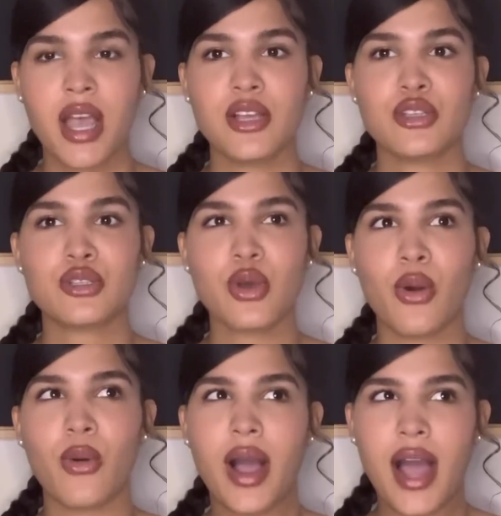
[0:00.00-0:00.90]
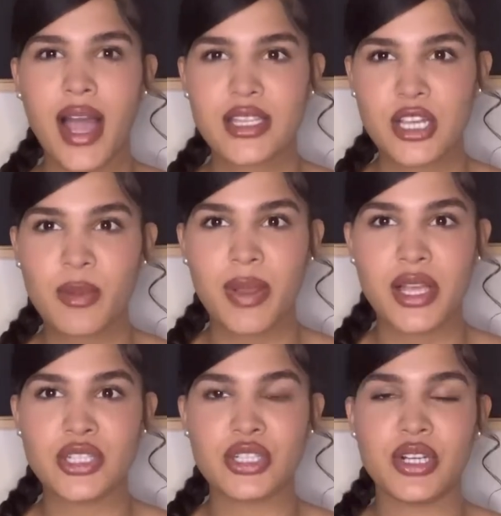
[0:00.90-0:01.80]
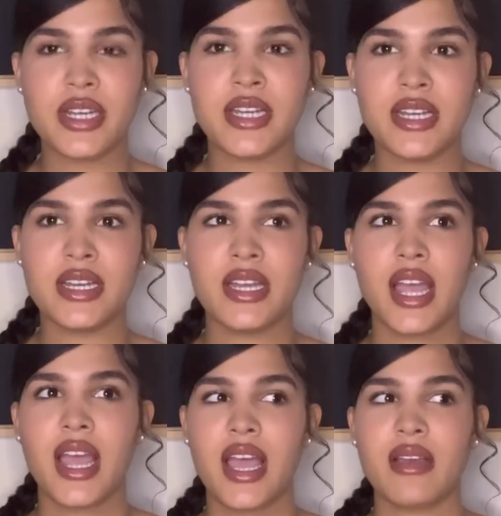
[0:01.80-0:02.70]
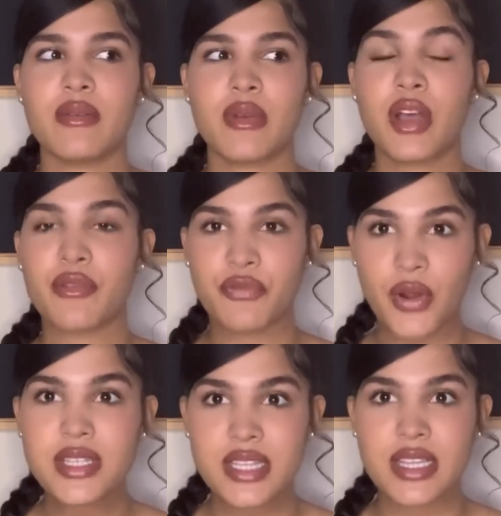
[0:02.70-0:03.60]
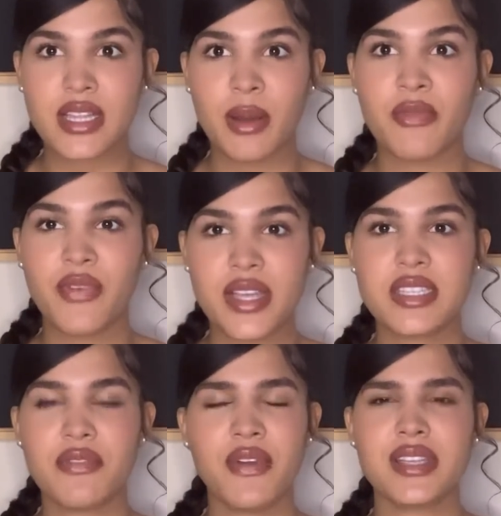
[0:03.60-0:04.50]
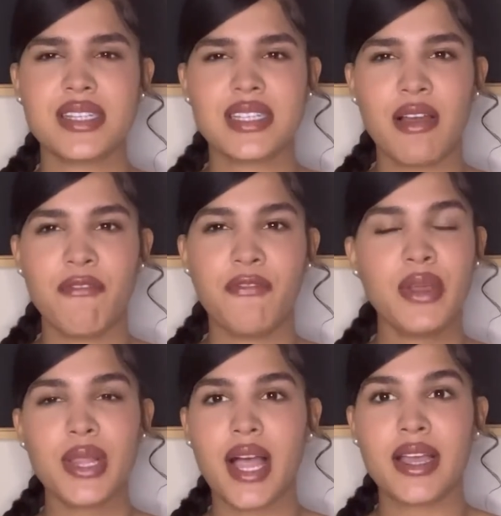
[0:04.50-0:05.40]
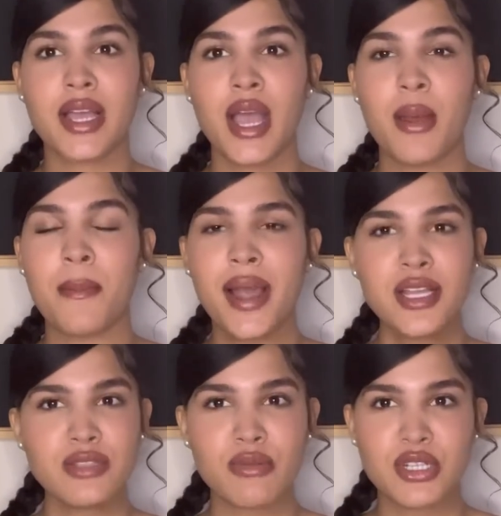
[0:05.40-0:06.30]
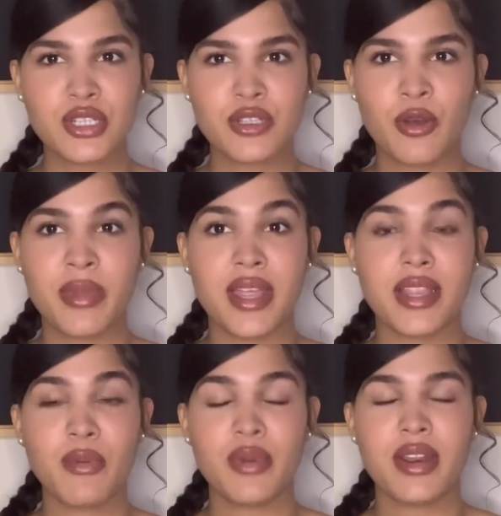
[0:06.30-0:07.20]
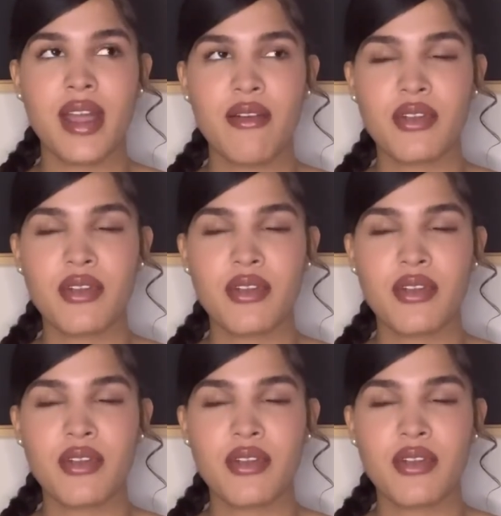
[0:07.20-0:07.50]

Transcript: So I took pleasure in confronting them face to face because I feel like my intuition told me that they would never